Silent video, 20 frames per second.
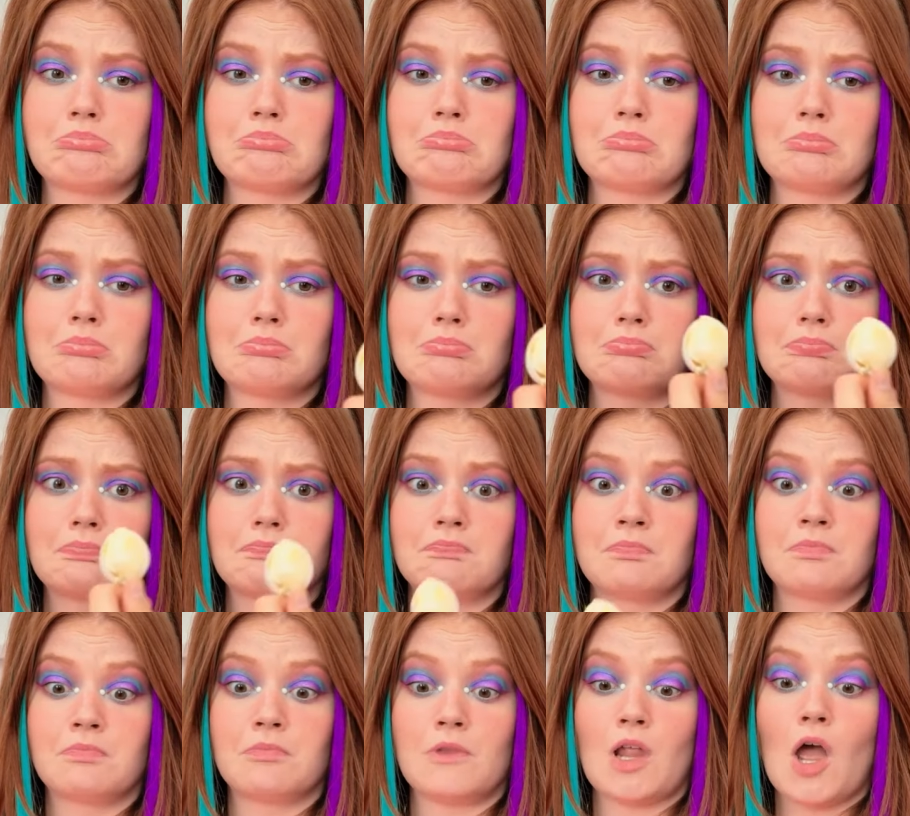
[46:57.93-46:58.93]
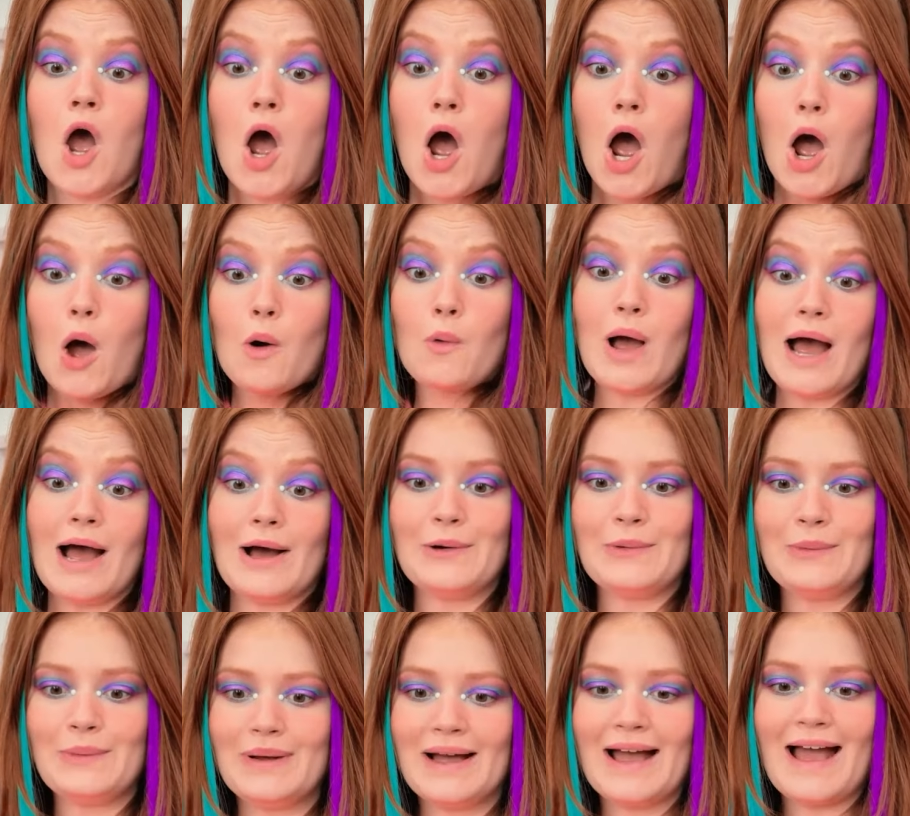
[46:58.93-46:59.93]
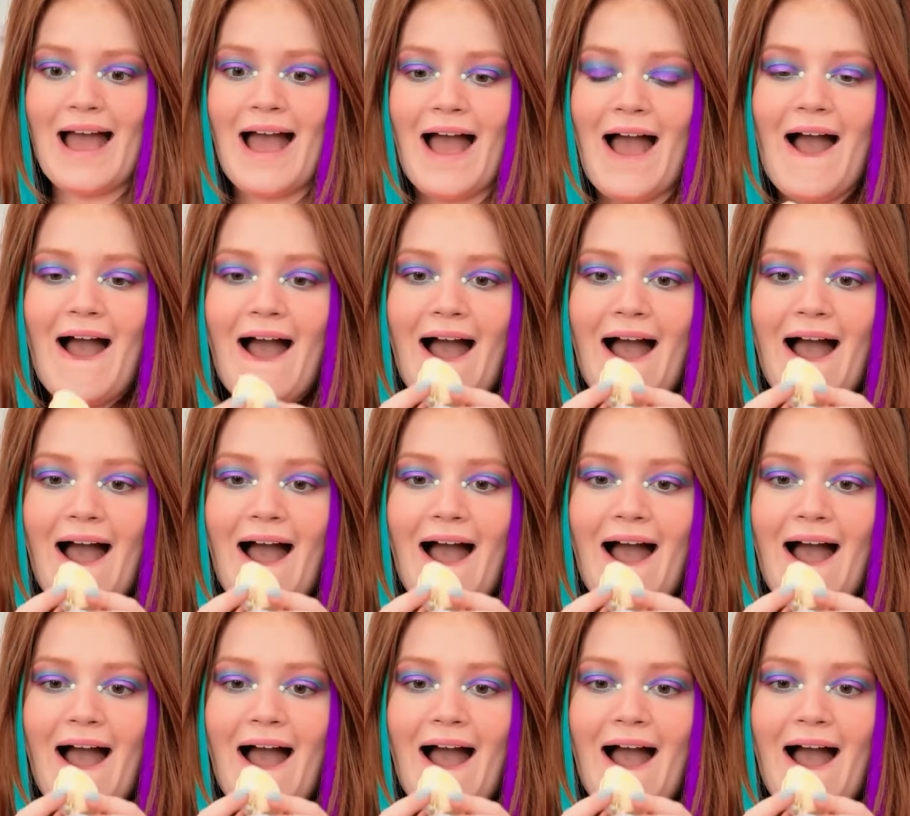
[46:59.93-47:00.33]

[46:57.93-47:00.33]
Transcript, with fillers: Oh, wow! Look at that!